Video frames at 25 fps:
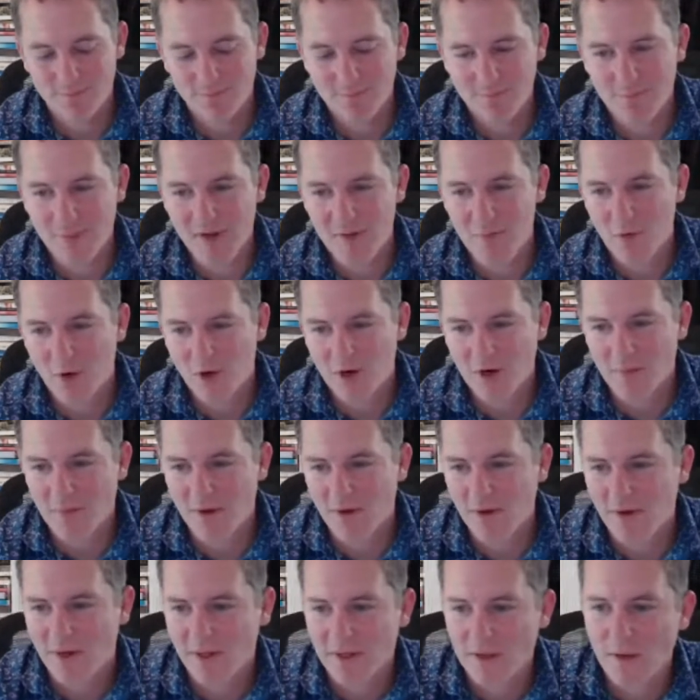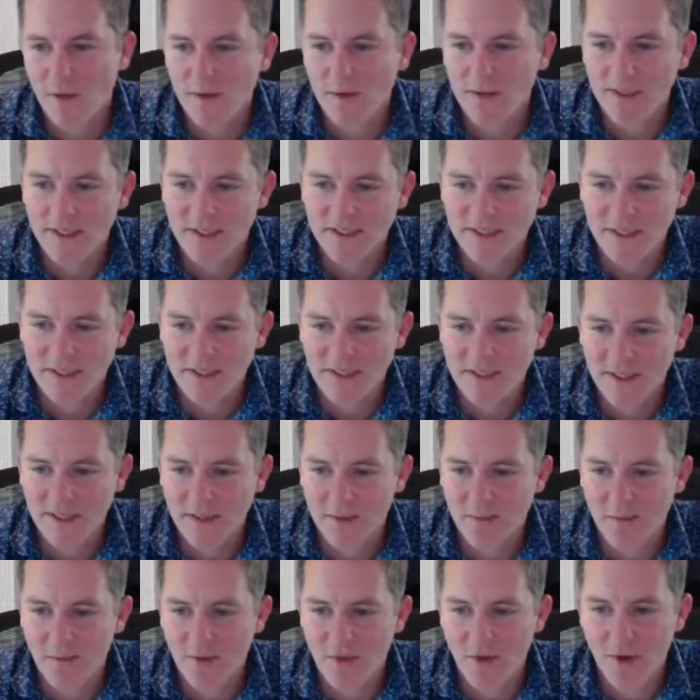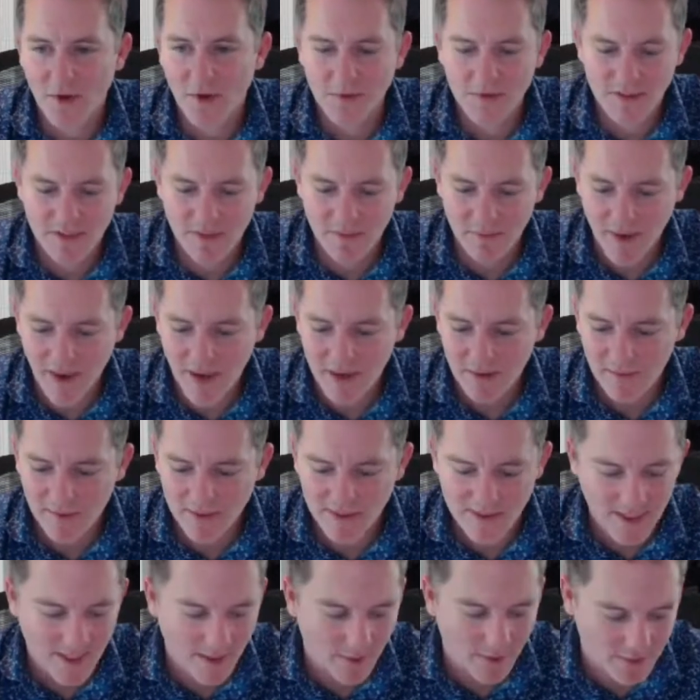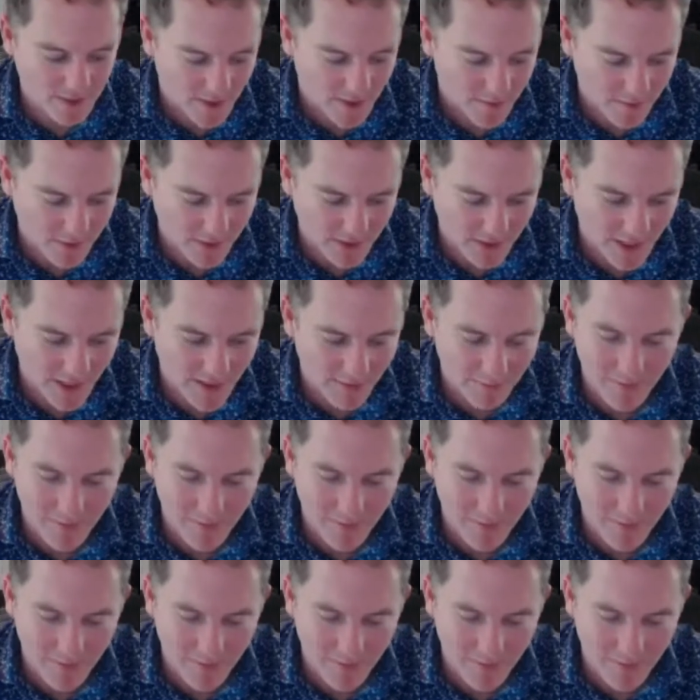people commuting long distance in them, the batteries held up a lot